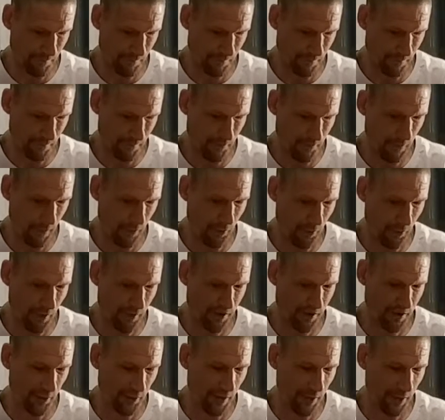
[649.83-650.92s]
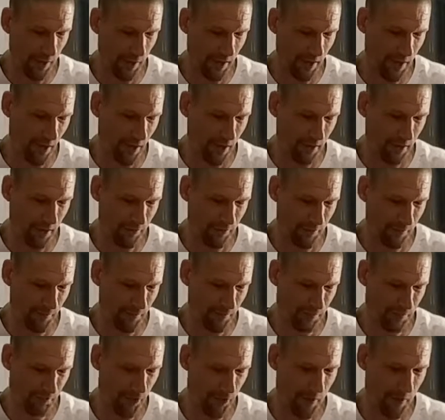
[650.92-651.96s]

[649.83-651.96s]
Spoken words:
It was till we went live. Ruined